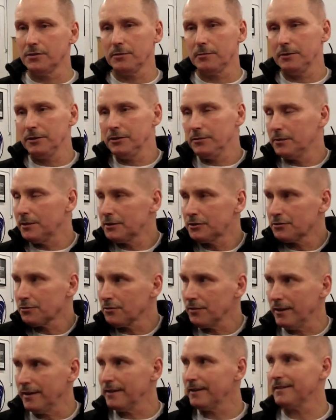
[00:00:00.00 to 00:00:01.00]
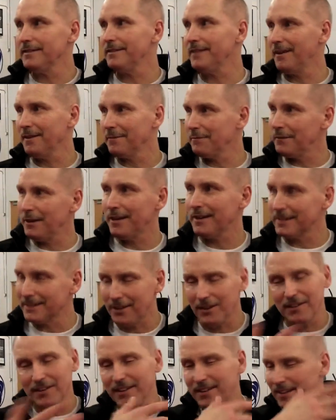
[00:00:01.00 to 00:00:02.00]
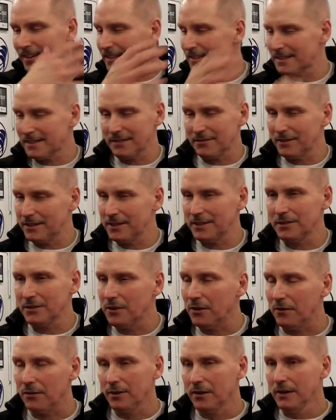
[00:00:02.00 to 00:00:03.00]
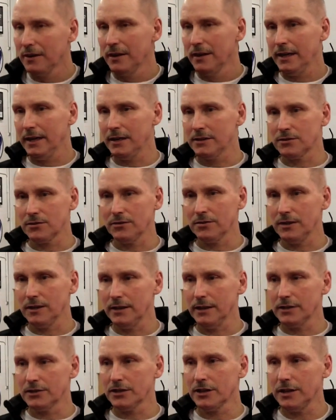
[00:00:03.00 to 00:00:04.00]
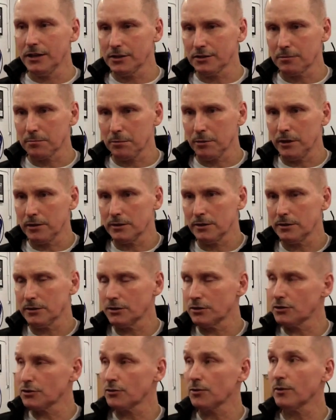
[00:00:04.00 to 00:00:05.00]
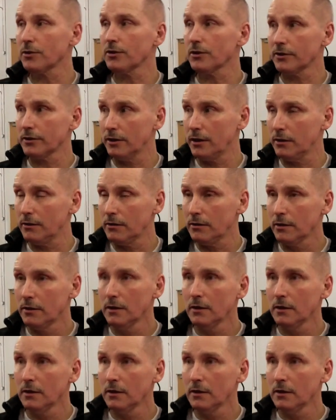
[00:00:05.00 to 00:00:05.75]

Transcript: ago, nobody knew what a triangle, arm lock, all that stuff. They didn't know. And so the education process is shorter now.